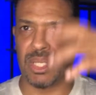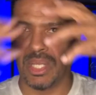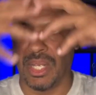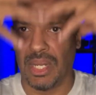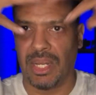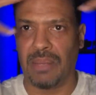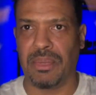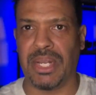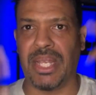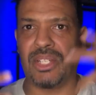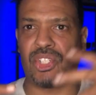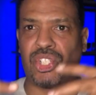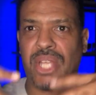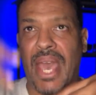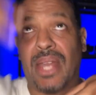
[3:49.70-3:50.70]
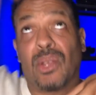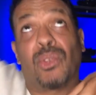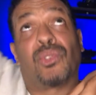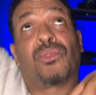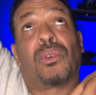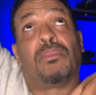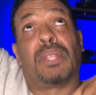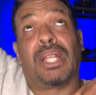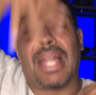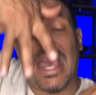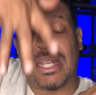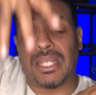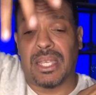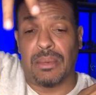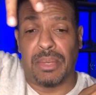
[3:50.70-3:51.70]
eliminate shadows from the
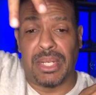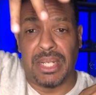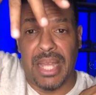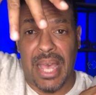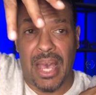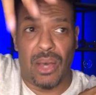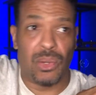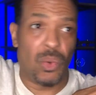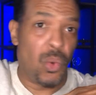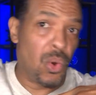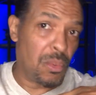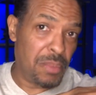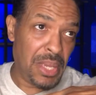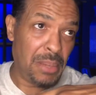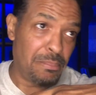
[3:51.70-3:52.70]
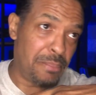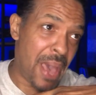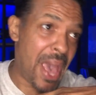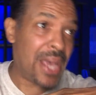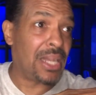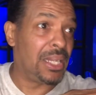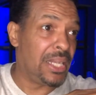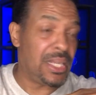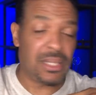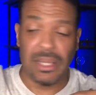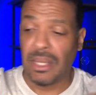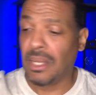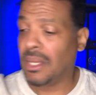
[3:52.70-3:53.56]
lights coming down or being backlit.